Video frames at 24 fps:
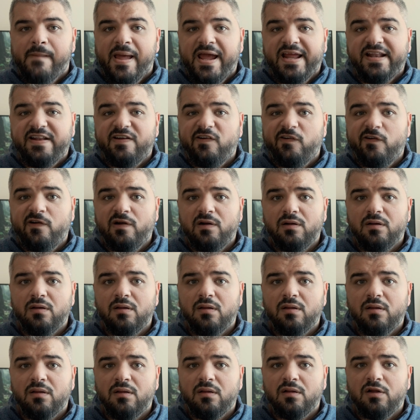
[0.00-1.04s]
hey there,
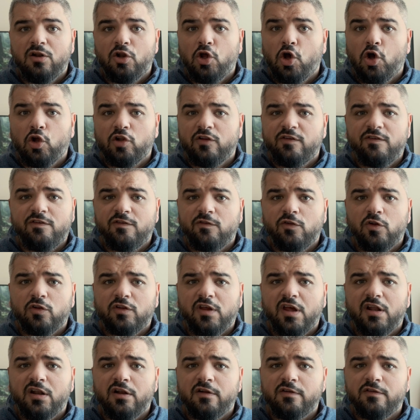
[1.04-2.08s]
no, this is not
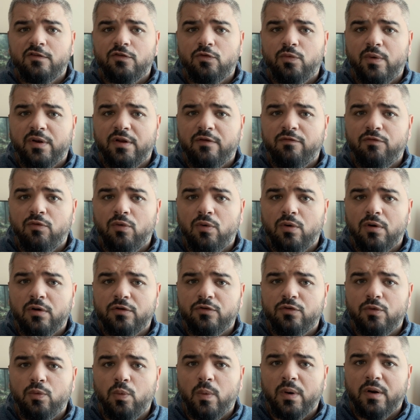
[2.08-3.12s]
Canon's 24
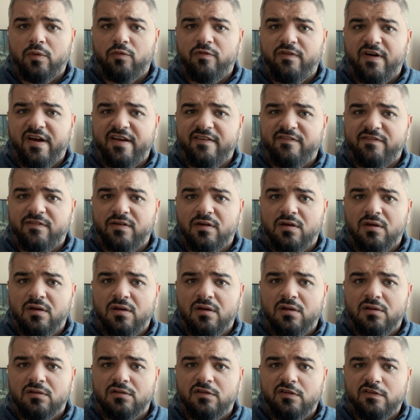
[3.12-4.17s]
to 105.
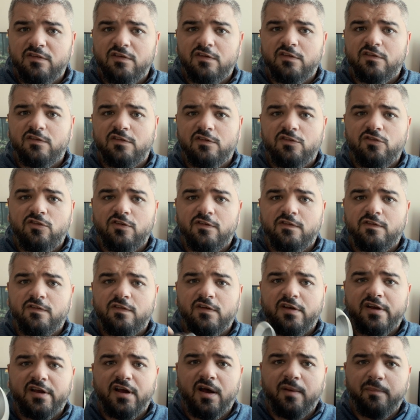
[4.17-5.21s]
This is just
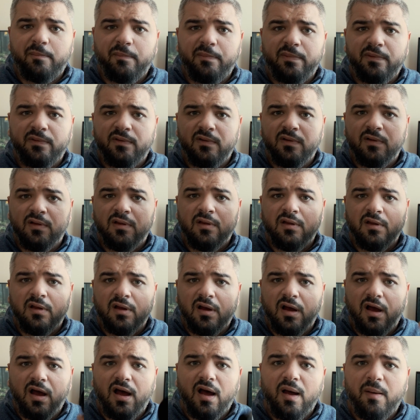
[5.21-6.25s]
a cup.
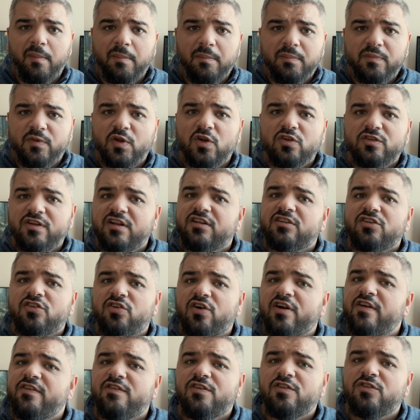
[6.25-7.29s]
I'm um, not that
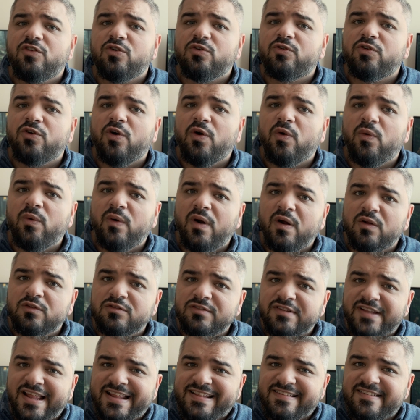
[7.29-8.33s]
crazy to throw
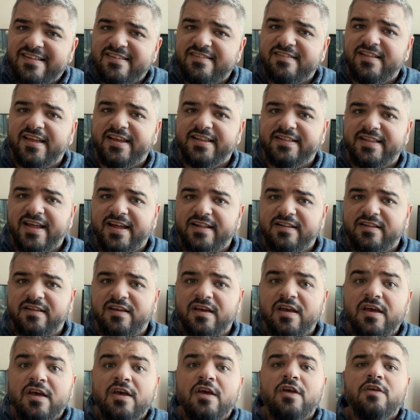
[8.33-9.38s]
around lenses like that.
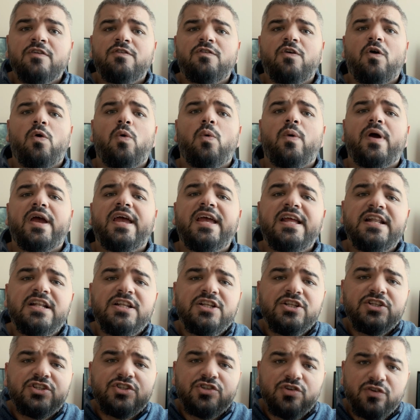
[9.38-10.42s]
So
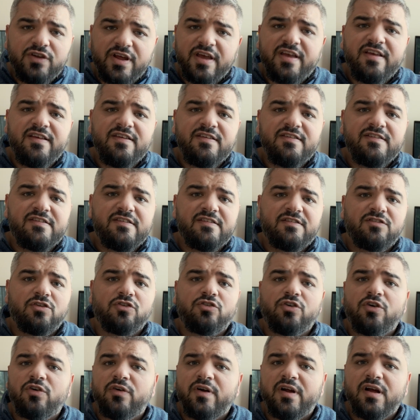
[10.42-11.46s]
in today's
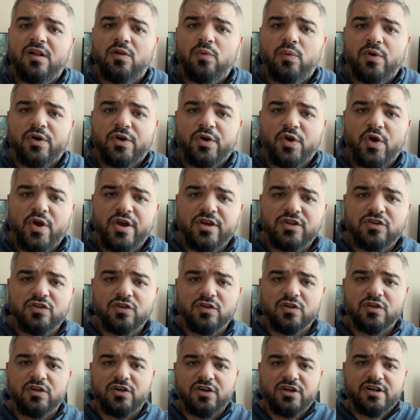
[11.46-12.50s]
tutorial, we're going to
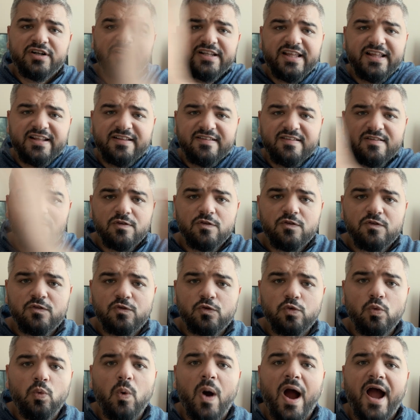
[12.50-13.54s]
learn that
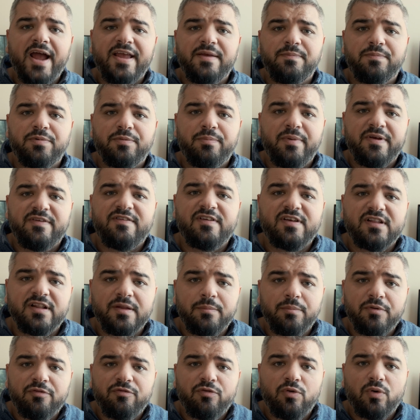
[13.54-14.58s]
swipe, basically
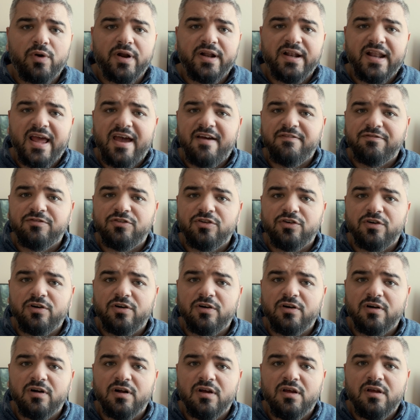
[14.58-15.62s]
before and
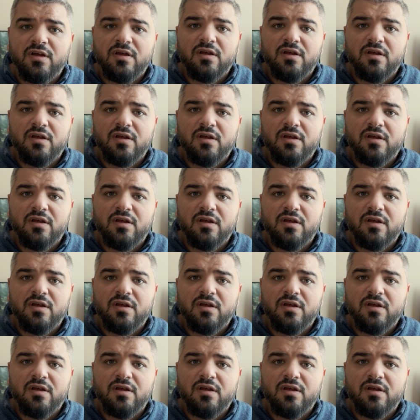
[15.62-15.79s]
after,